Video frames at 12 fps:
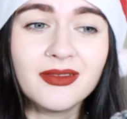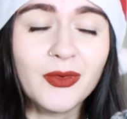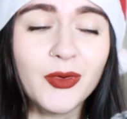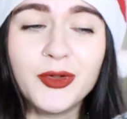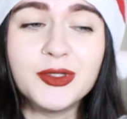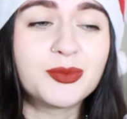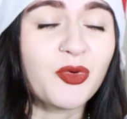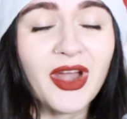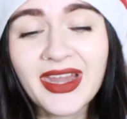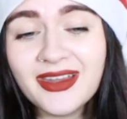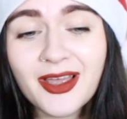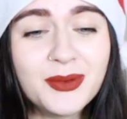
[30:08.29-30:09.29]
or whose
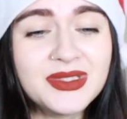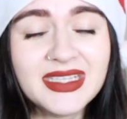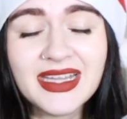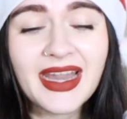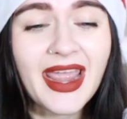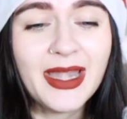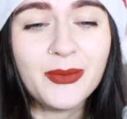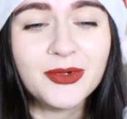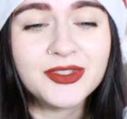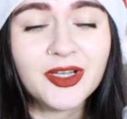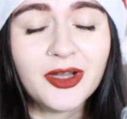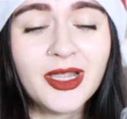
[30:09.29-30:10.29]
brain I was in at any one
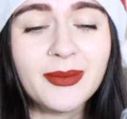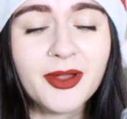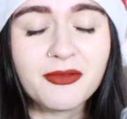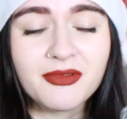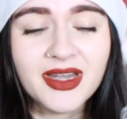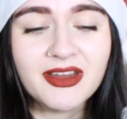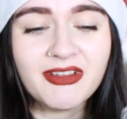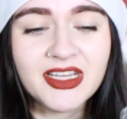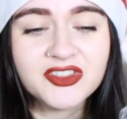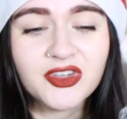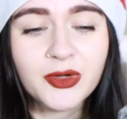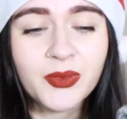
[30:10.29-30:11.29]
time. I really, really
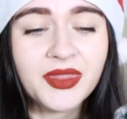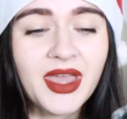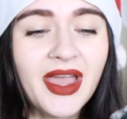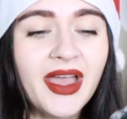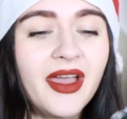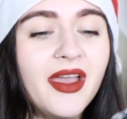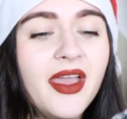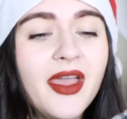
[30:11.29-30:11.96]
struggled with that.